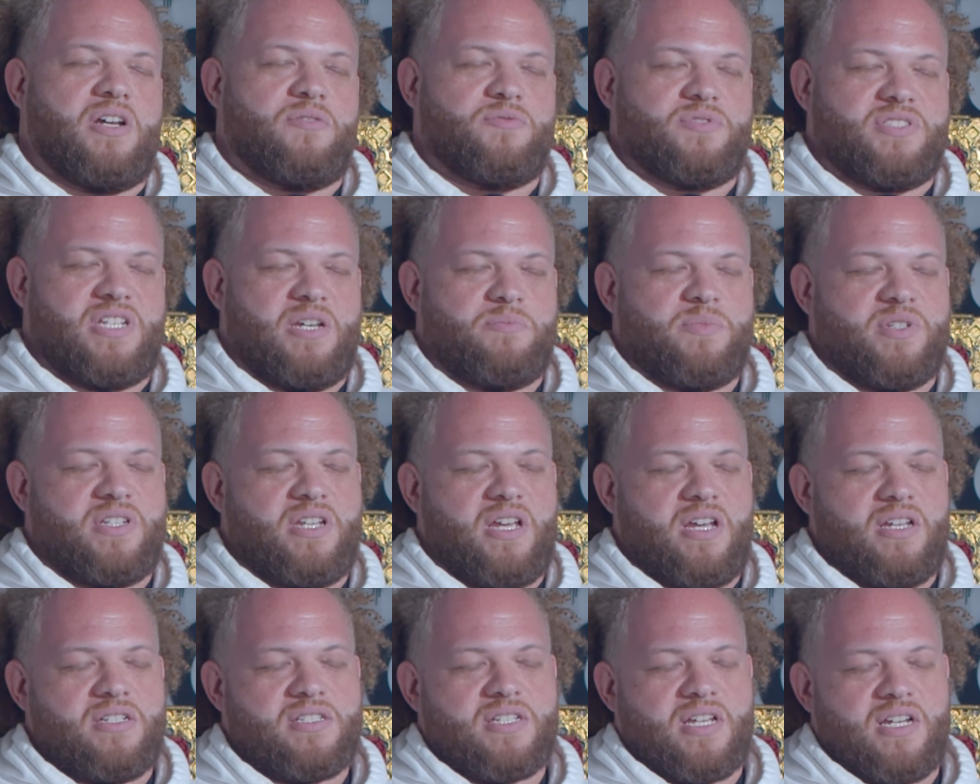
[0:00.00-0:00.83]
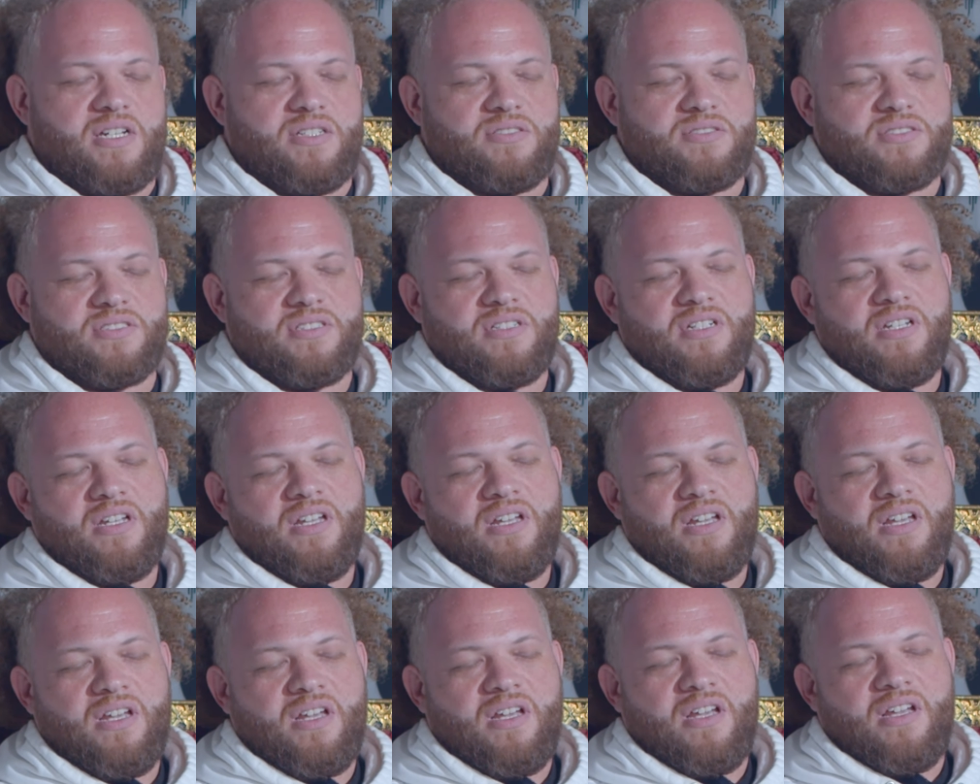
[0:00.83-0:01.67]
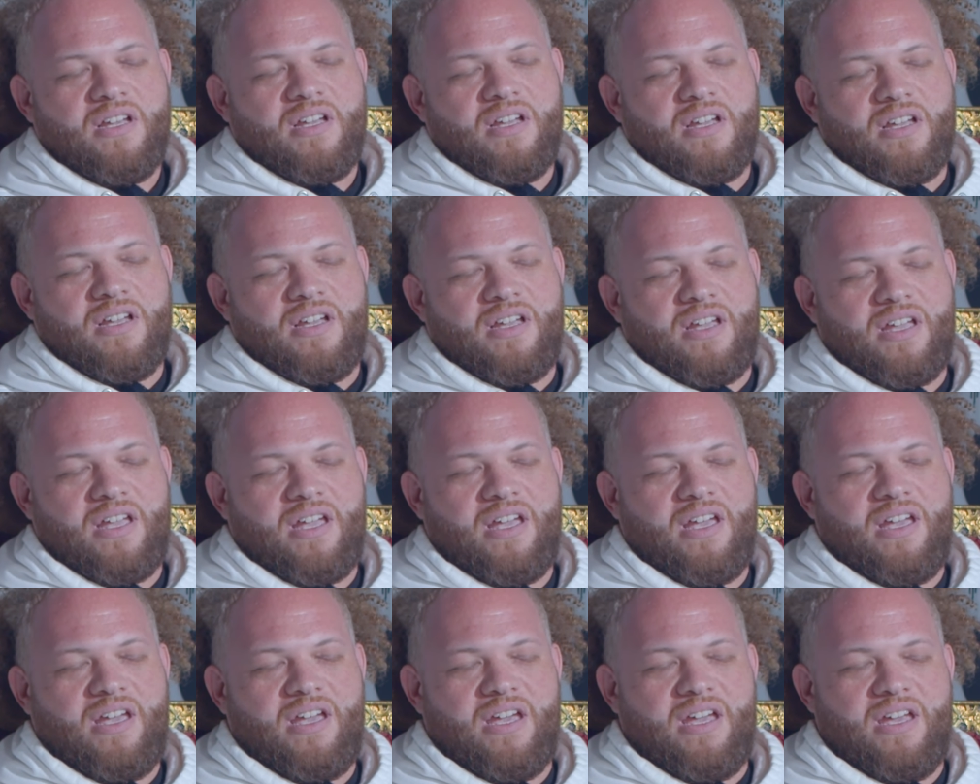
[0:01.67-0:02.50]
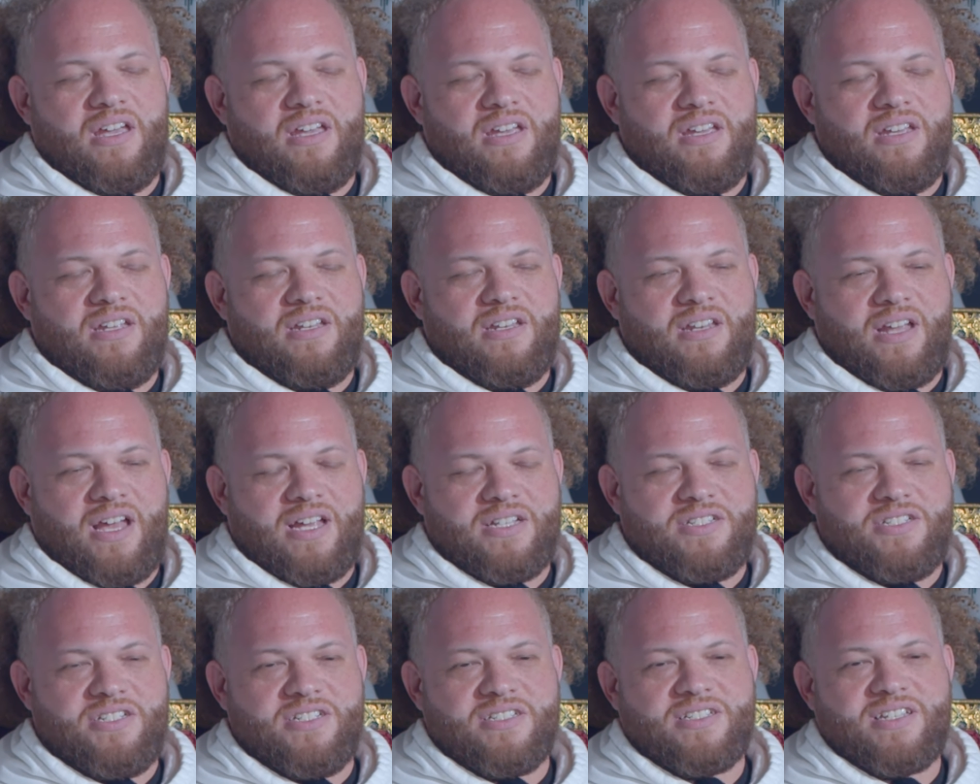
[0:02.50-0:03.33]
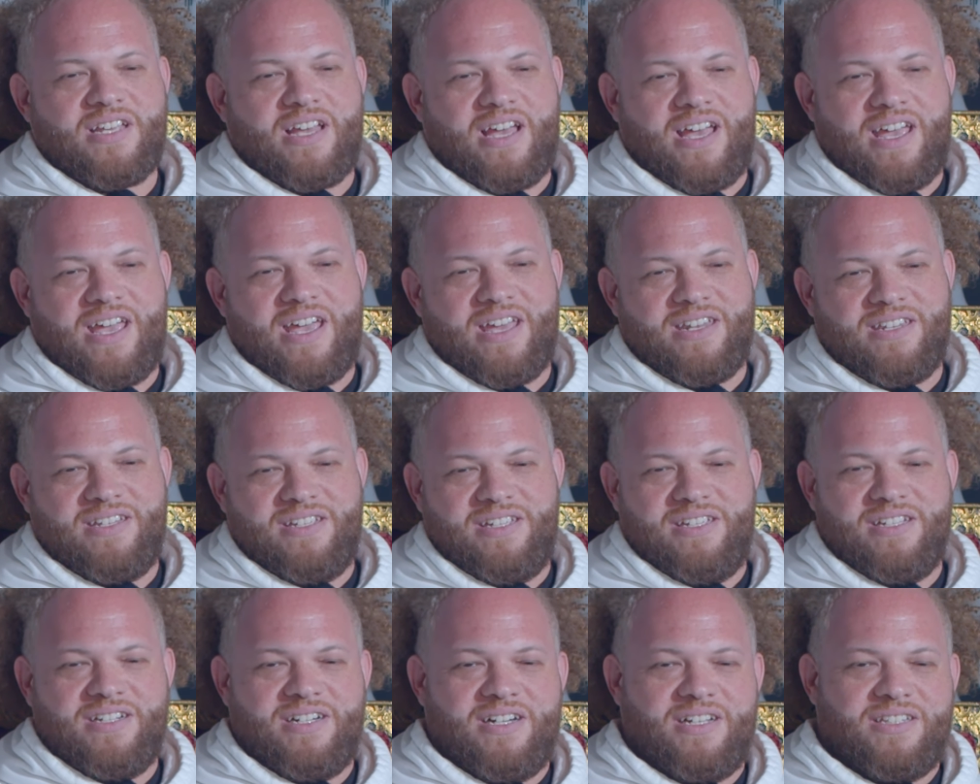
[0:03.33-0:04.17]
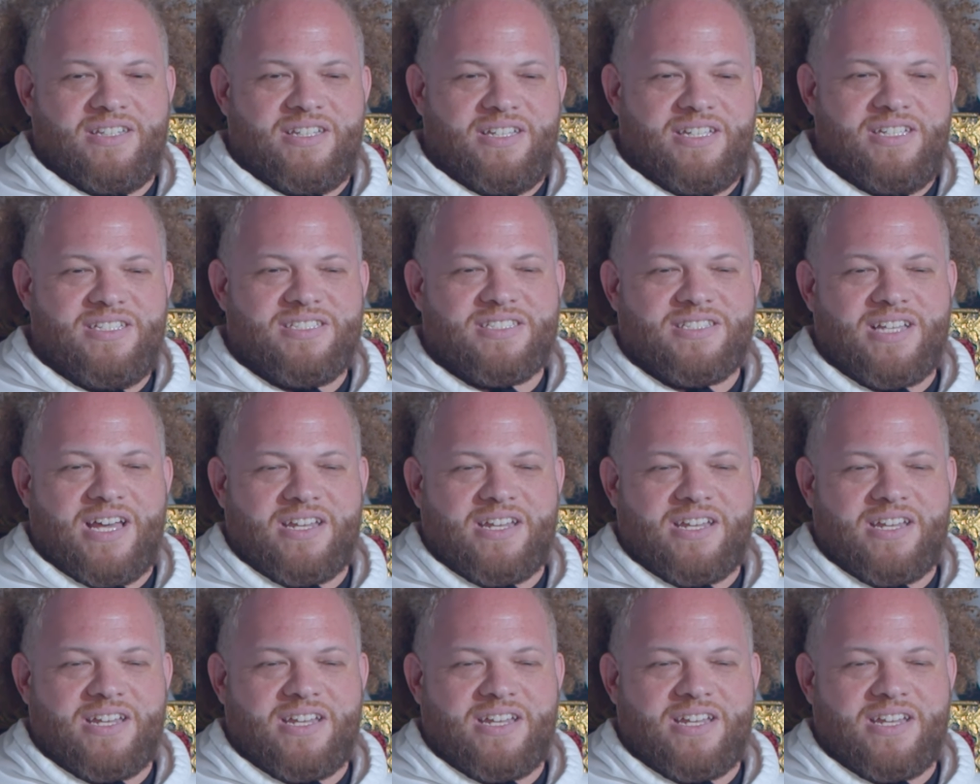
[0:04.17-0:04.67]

I was at my dad's house, and I just I had the uh, the East